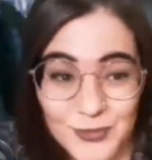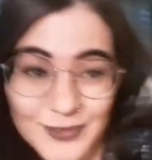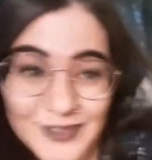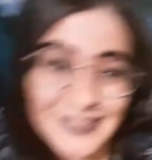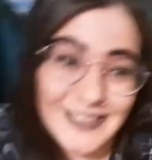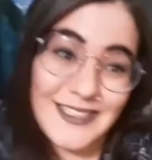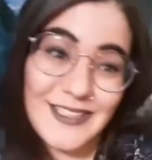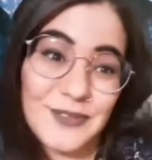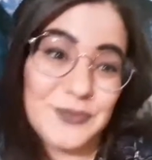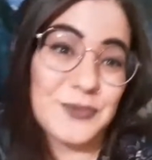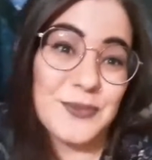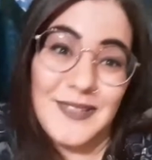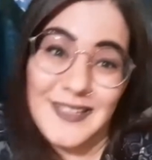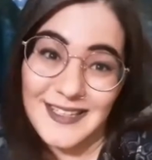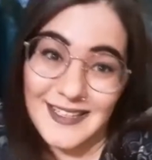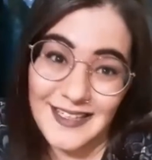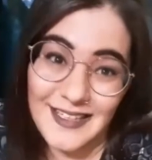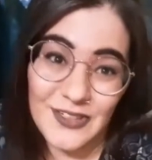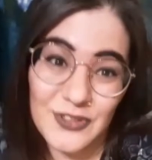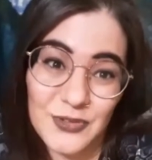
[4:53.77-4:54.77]
really,
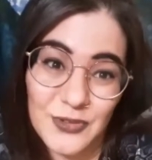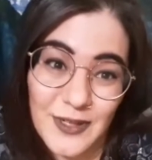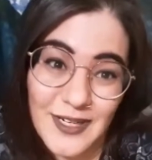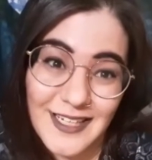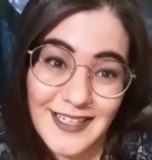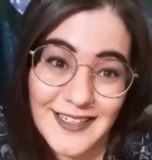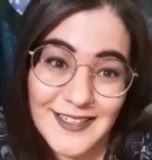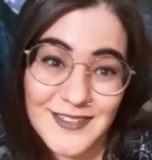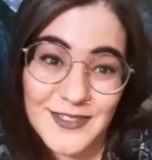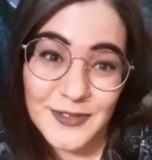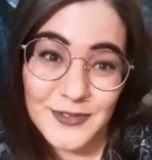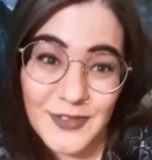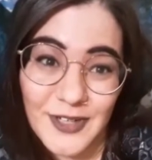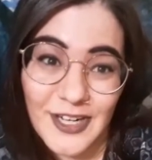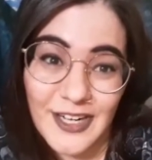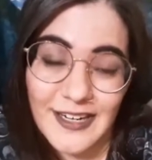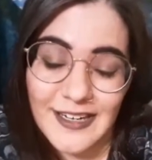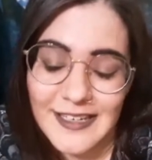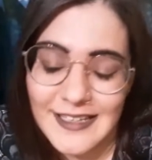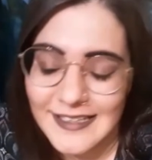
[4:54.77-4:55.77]
really enjoying it so
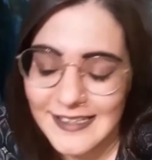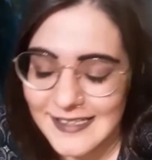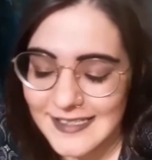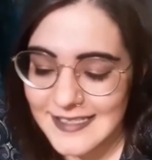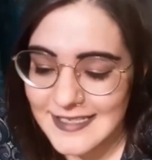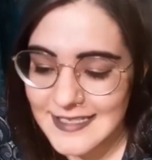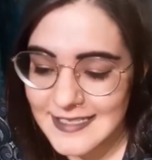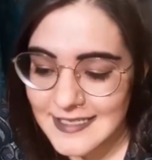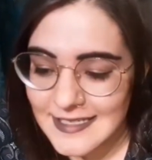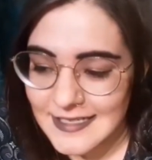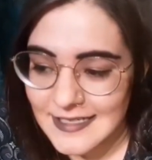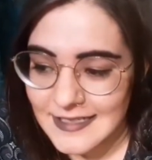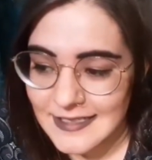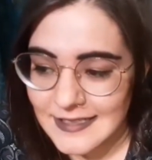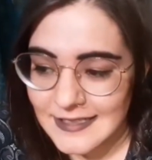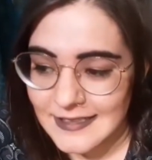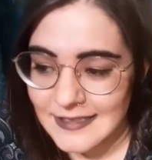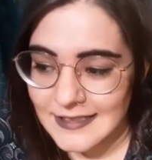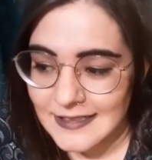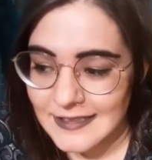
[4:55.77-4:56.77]
far. It is
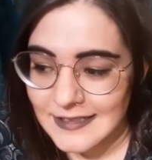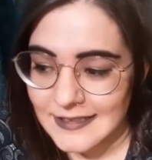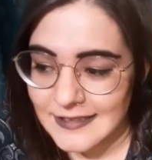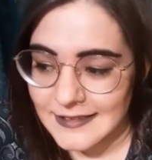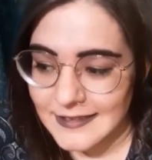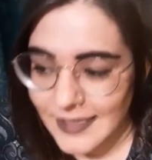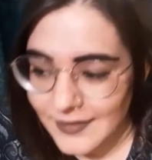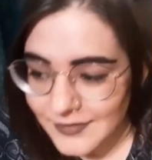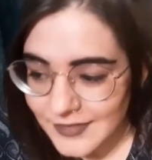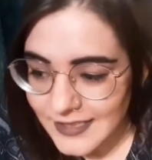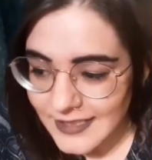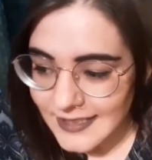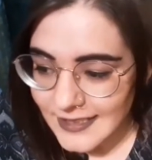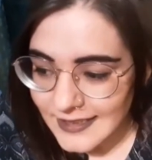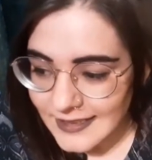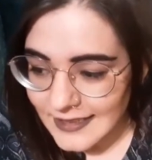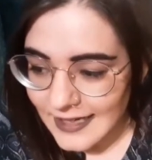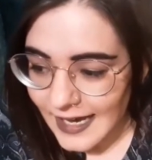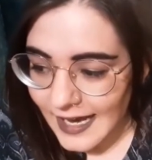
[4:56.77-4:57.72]
lovely.